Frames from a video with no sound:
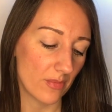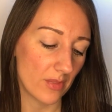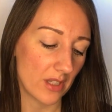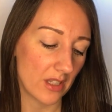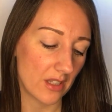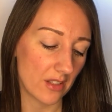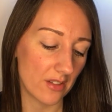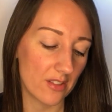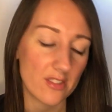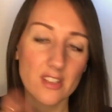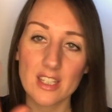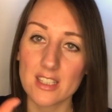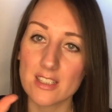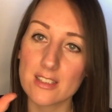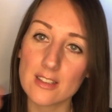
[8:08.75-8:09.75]
and
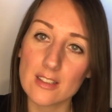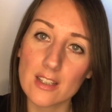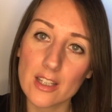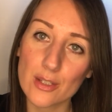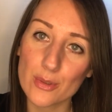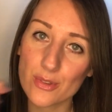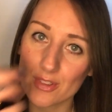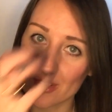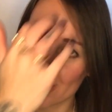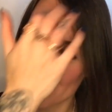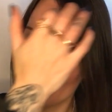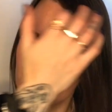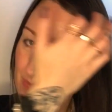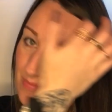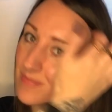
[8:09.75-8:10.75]
tiny little
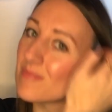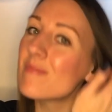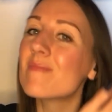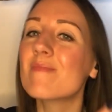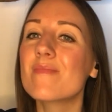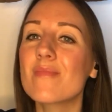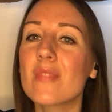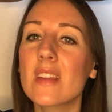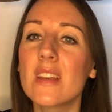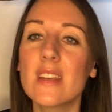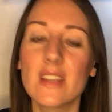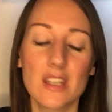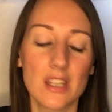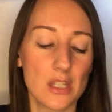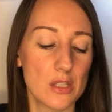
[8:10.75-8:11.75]
houses.
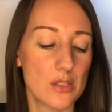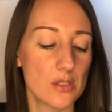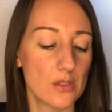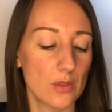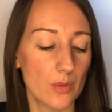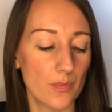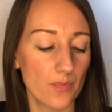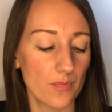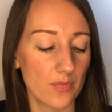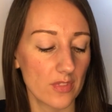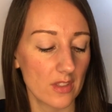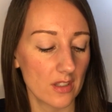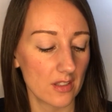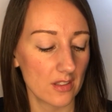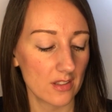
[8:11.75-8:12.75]
So
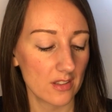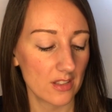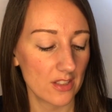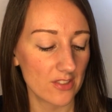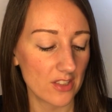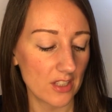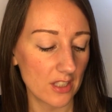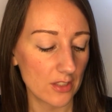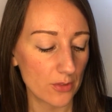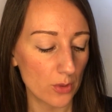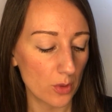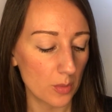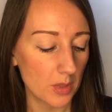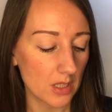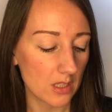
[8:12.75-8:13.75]
it's a nice
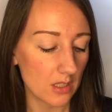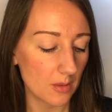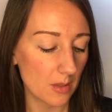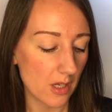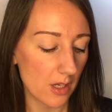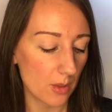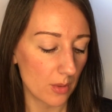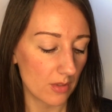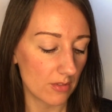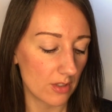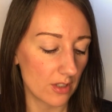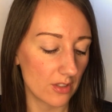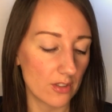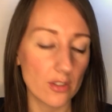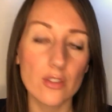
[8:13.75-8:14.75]
hobby, however
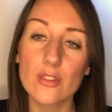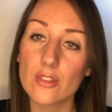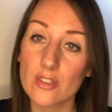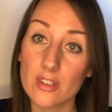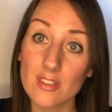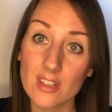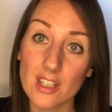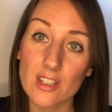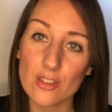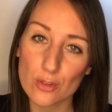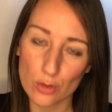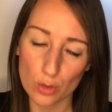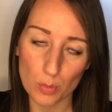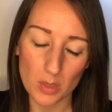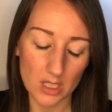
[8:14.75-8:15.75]
it does
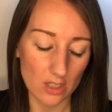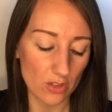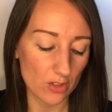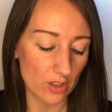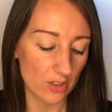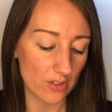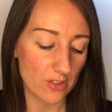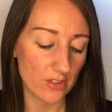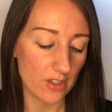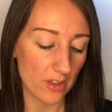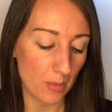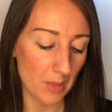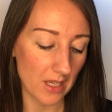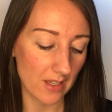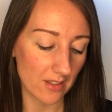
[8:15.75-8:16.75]
test your patience to the
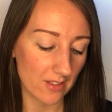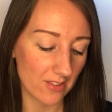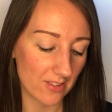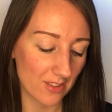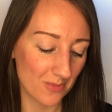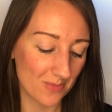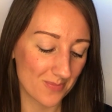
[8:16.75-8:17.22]
max.